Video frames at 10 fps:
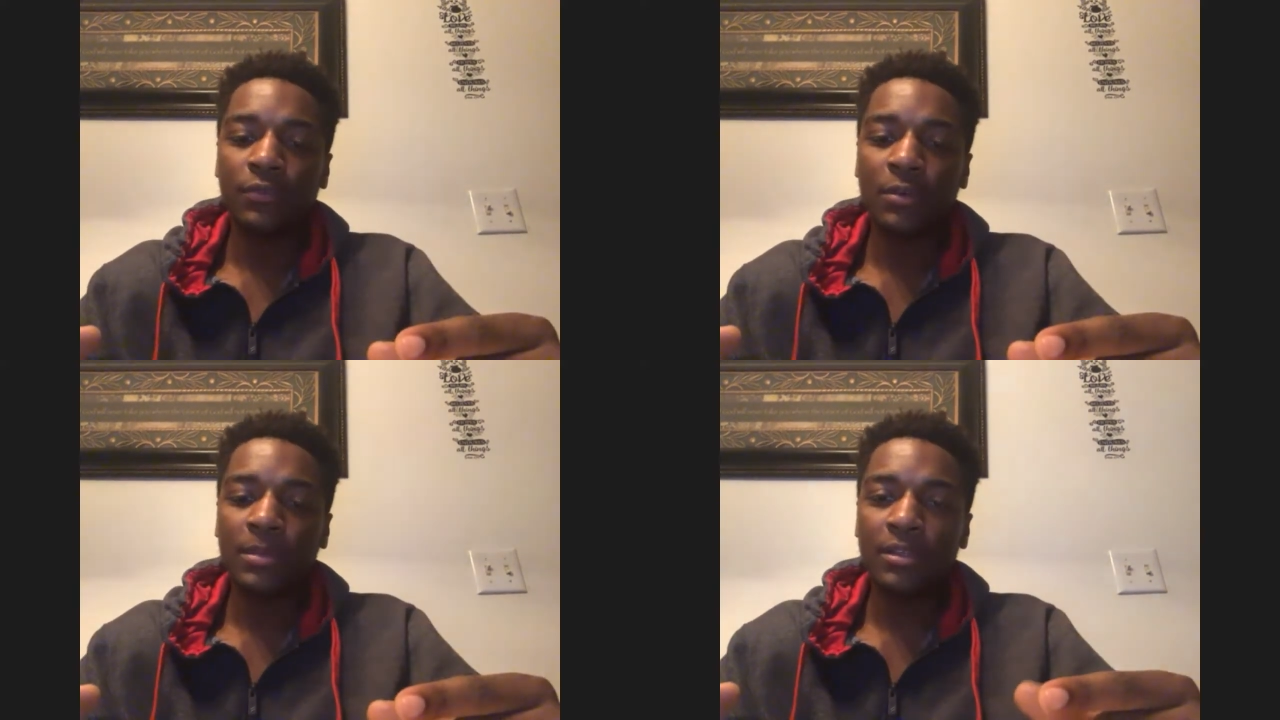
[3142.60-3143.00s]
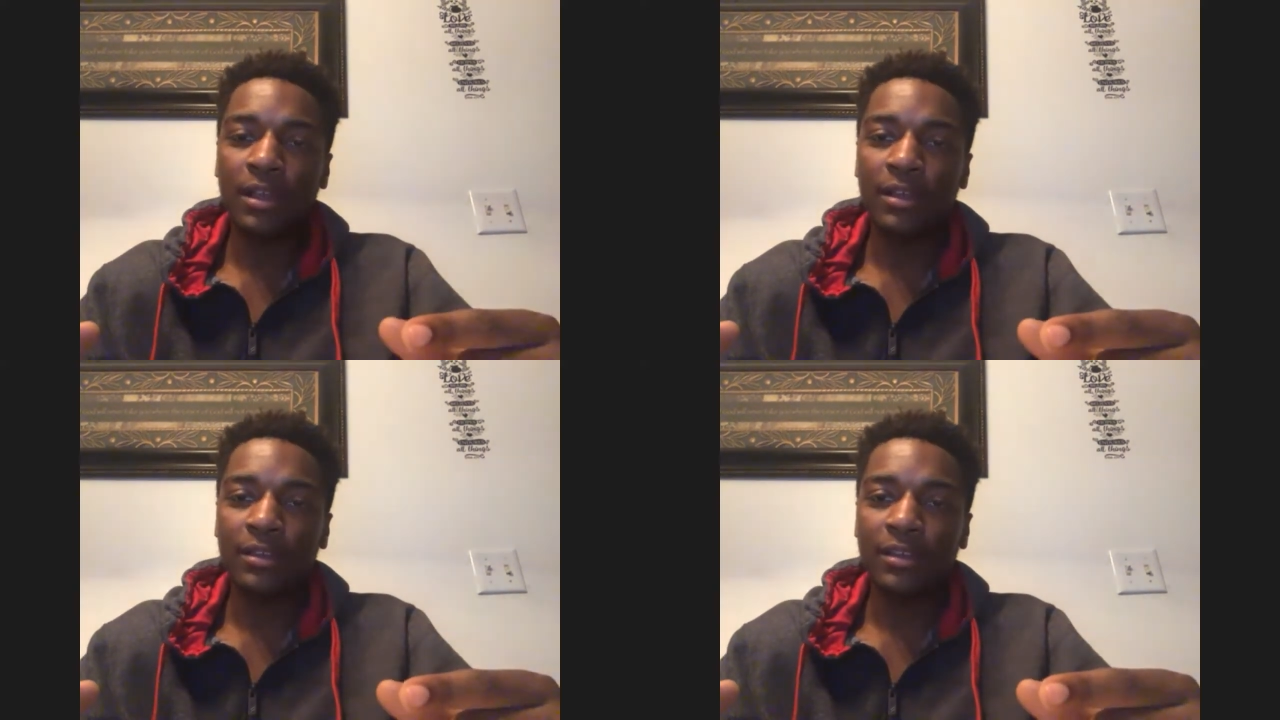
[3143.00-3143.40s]
feel me?
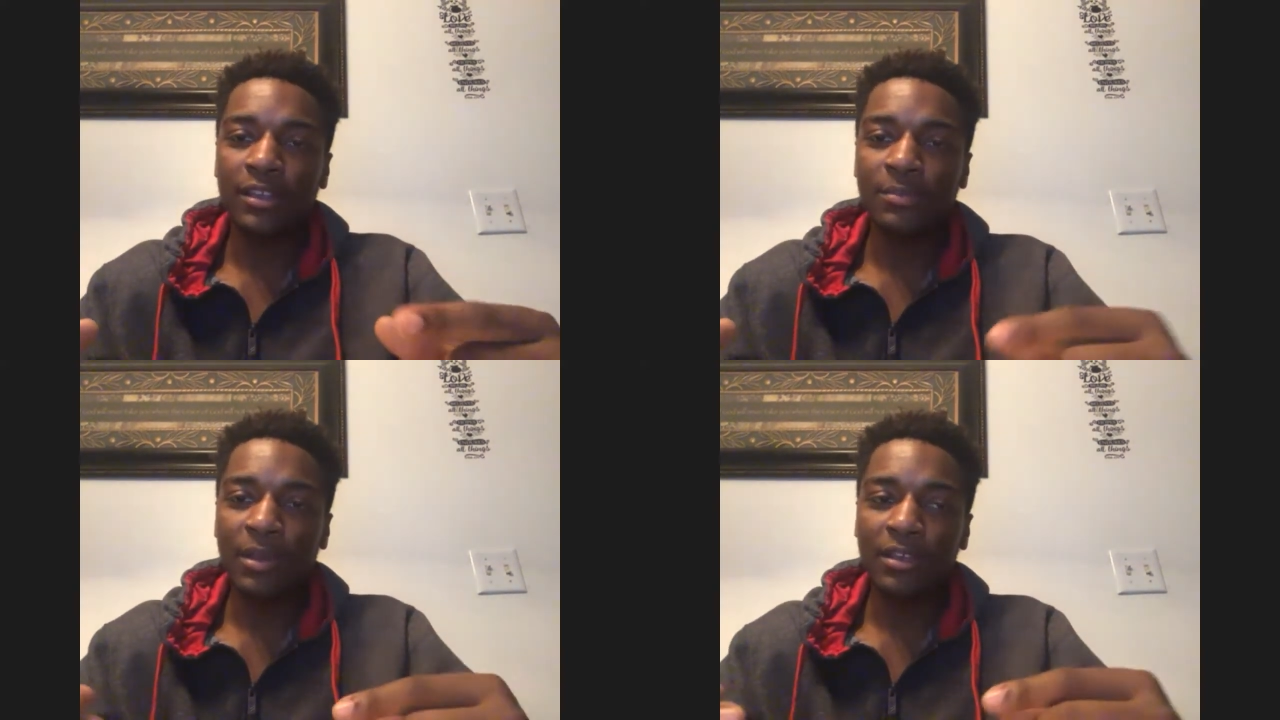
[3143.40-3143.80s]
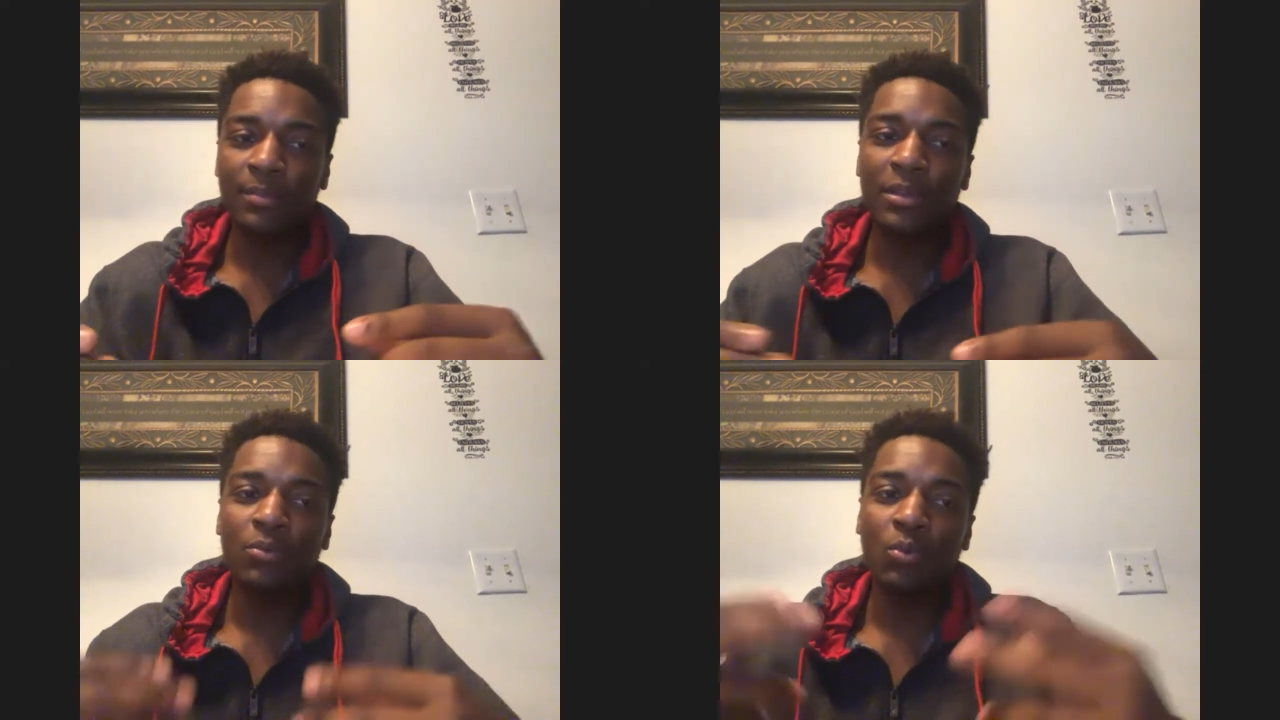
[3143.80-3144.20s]
Like, it's
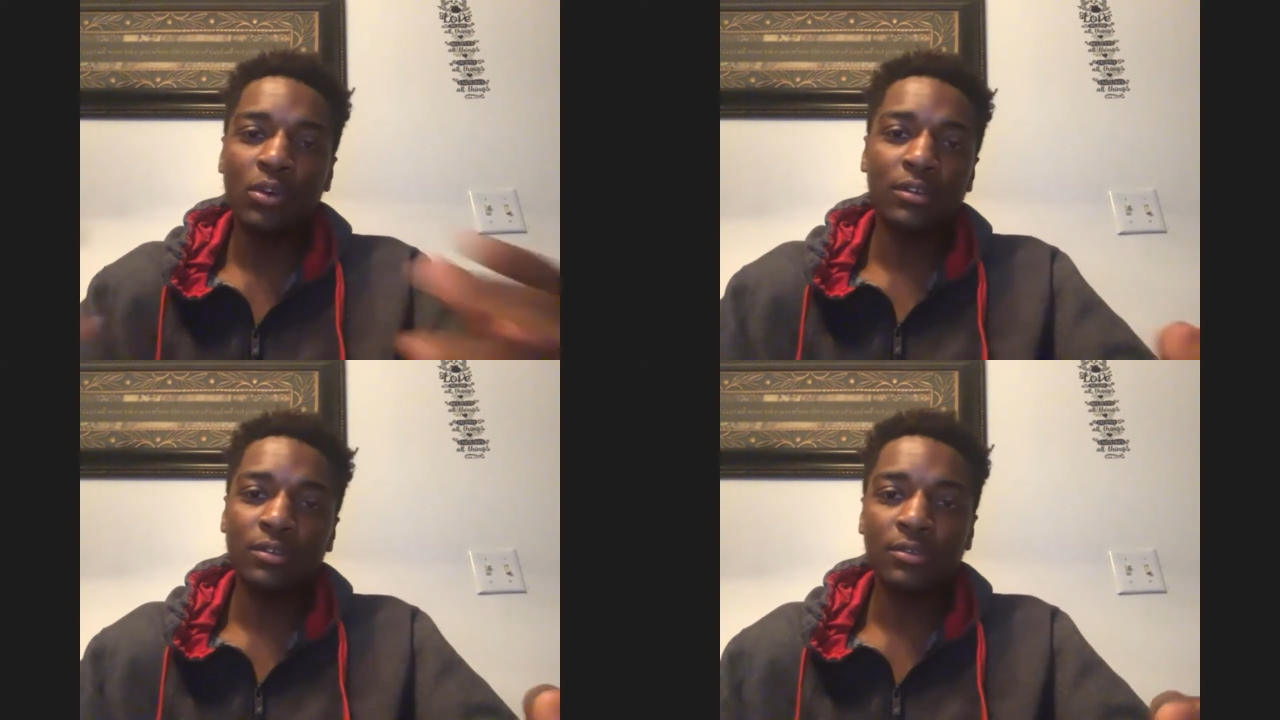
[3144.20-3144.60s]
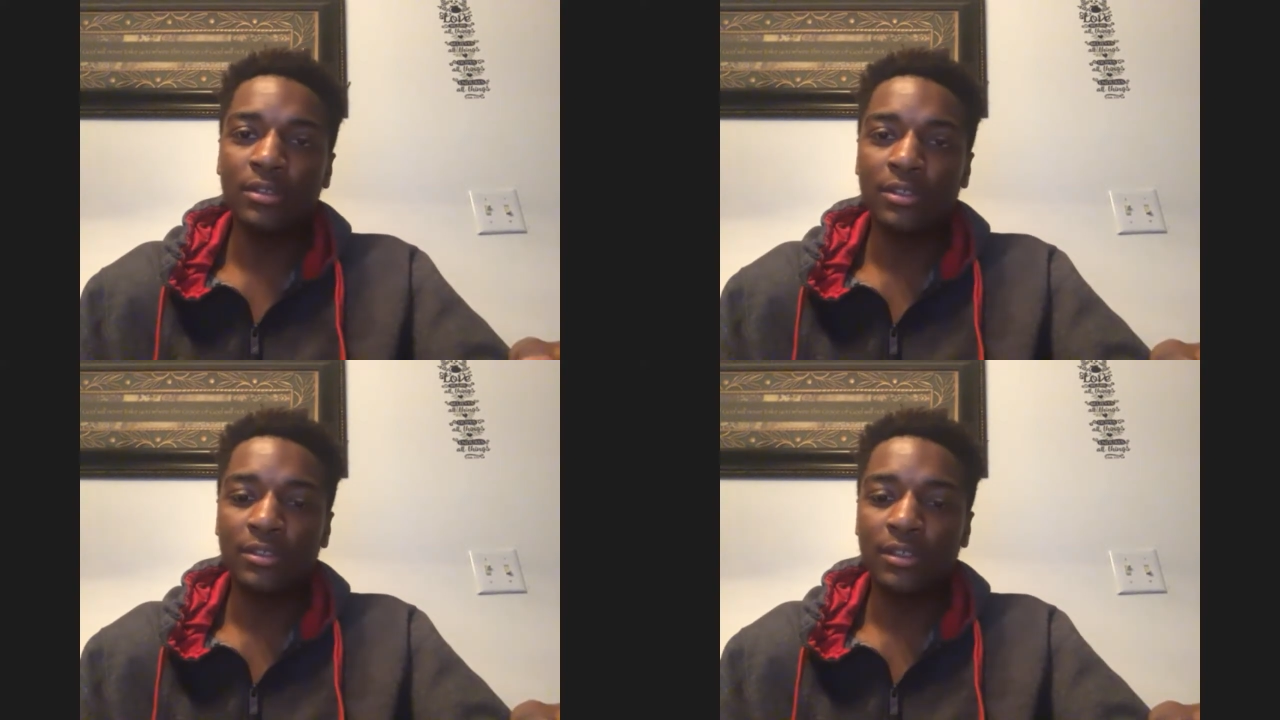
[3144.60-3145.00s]
making me want to do
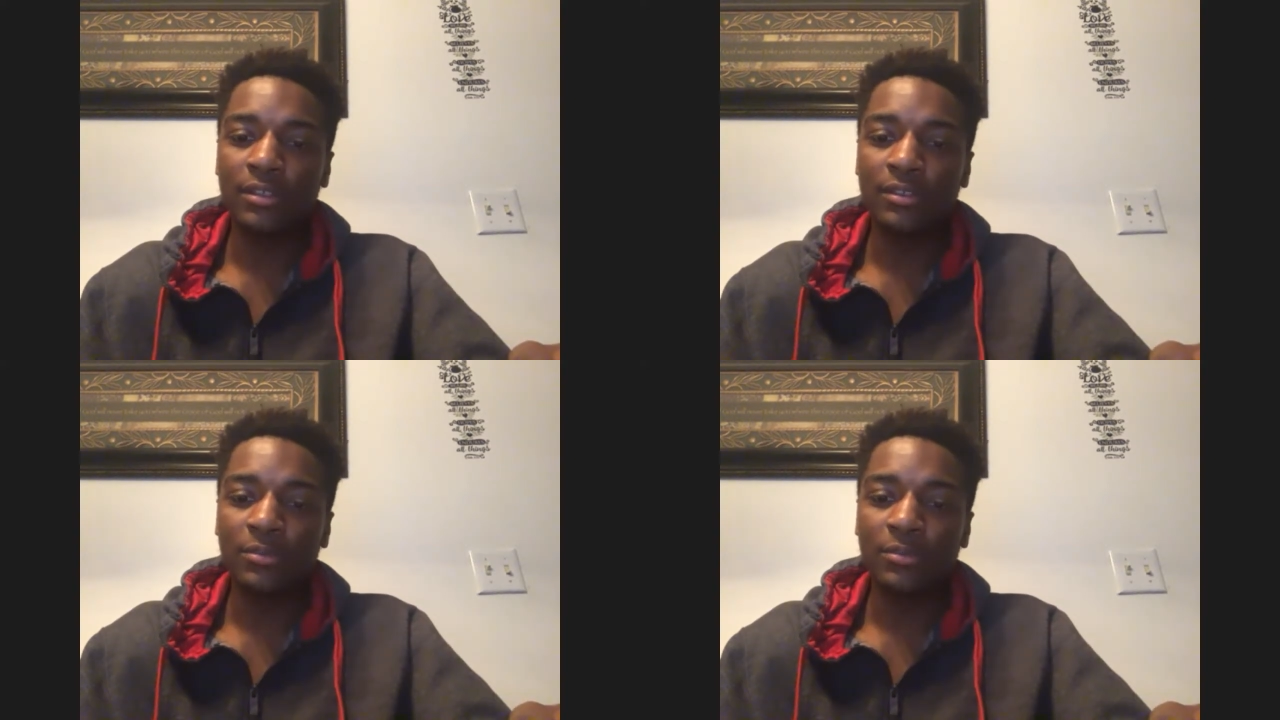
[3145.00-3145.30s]
these things,